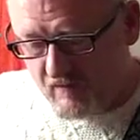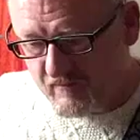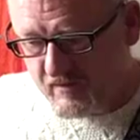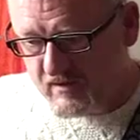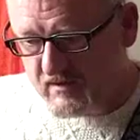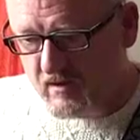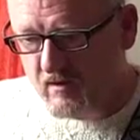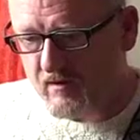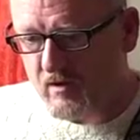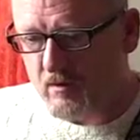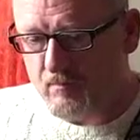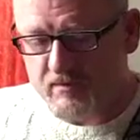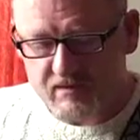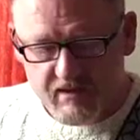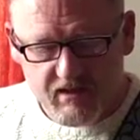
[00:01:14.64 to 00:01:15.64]
have a guitar that you
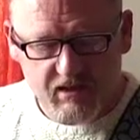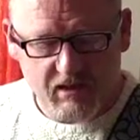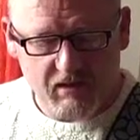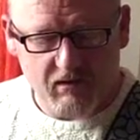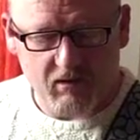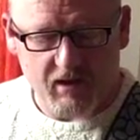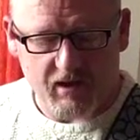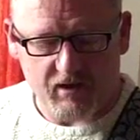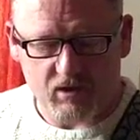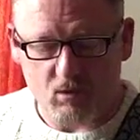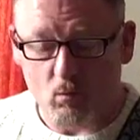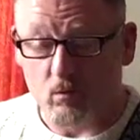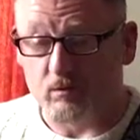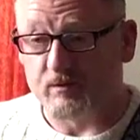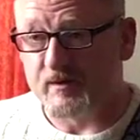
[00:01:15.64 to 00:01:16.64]
particularly like and you
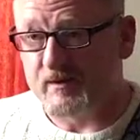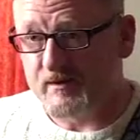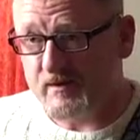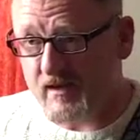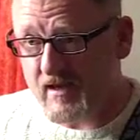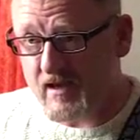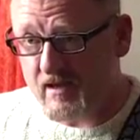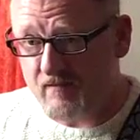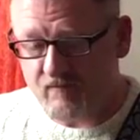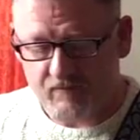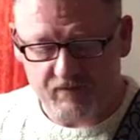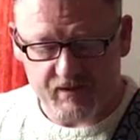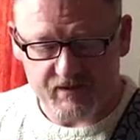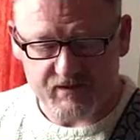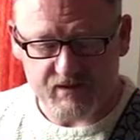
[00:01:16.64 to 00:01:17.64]
want to save,
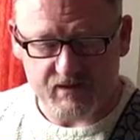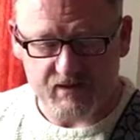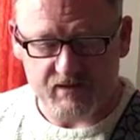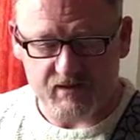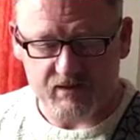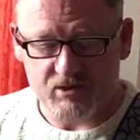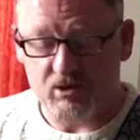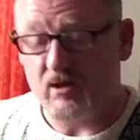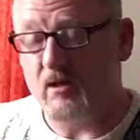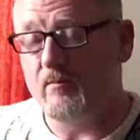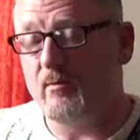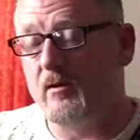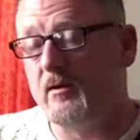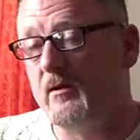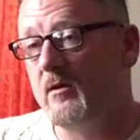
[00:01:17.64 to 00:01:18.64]
this is a cheap
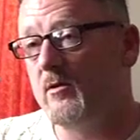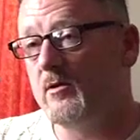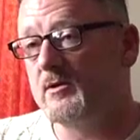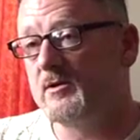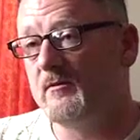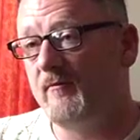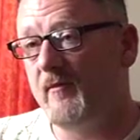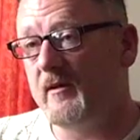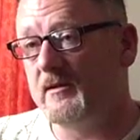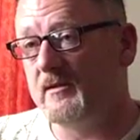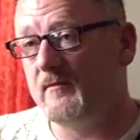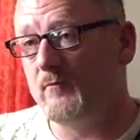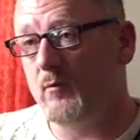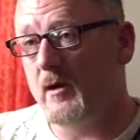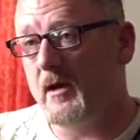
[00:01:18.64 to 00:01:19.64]
and
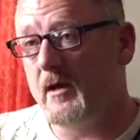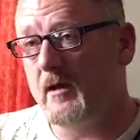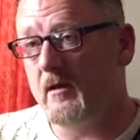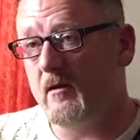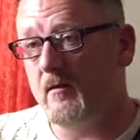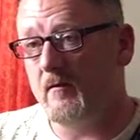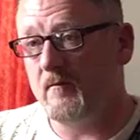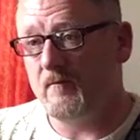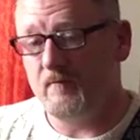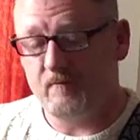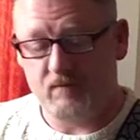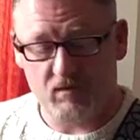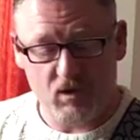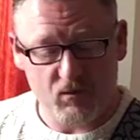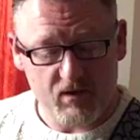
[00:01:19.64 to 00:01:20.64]
cost-effective way of
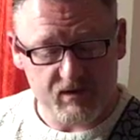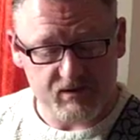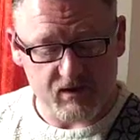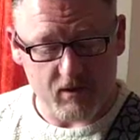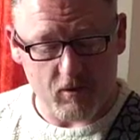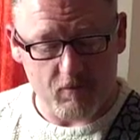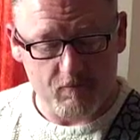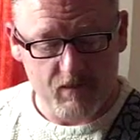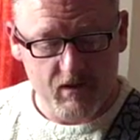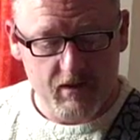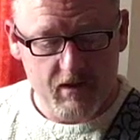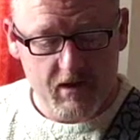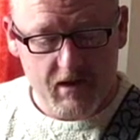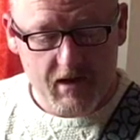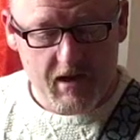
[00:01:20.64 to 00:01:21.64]
doing so.
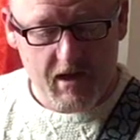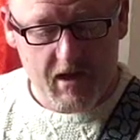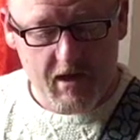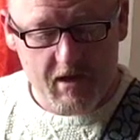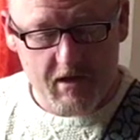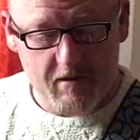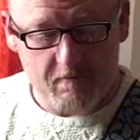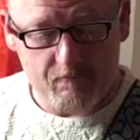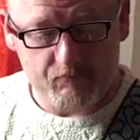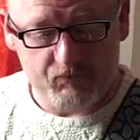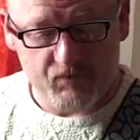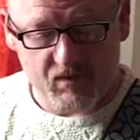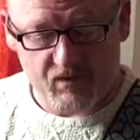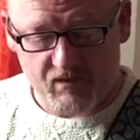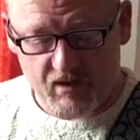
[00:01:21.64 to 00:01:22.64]

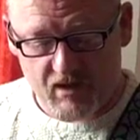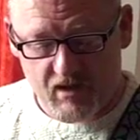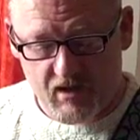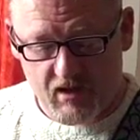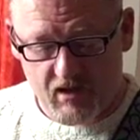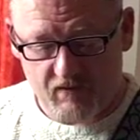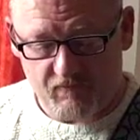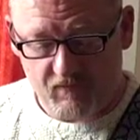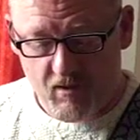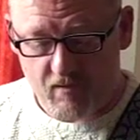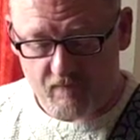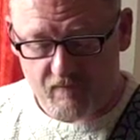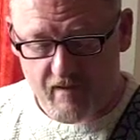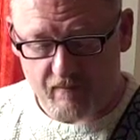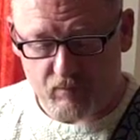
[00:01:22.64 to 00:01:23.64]
The
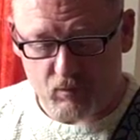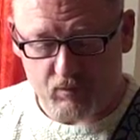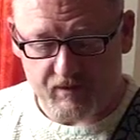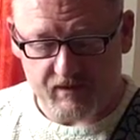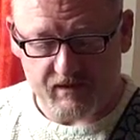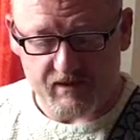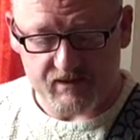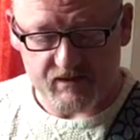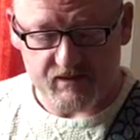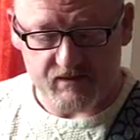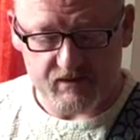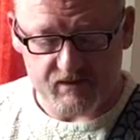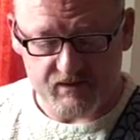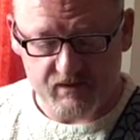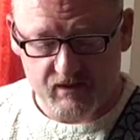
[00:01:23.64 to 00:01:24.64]
floating fretboard, in
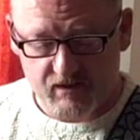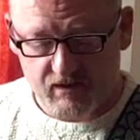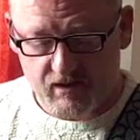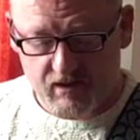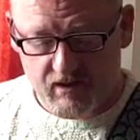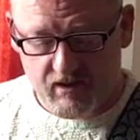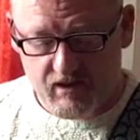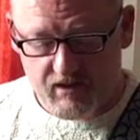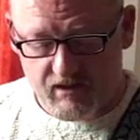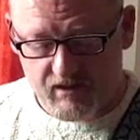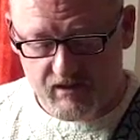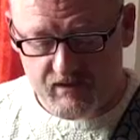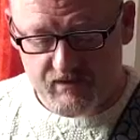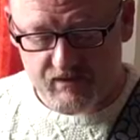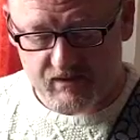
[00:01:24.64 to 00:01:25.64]
essence,
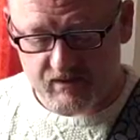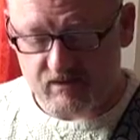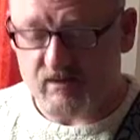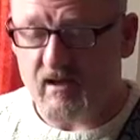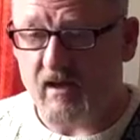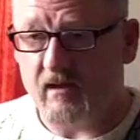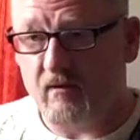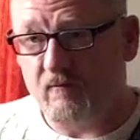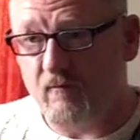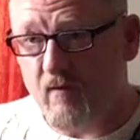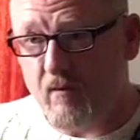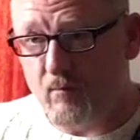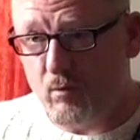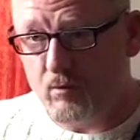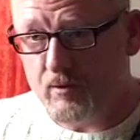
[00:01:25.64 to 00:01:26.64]
is a standard
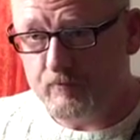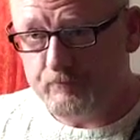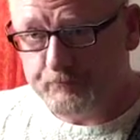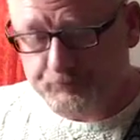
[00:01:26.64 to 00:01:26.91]
fretboard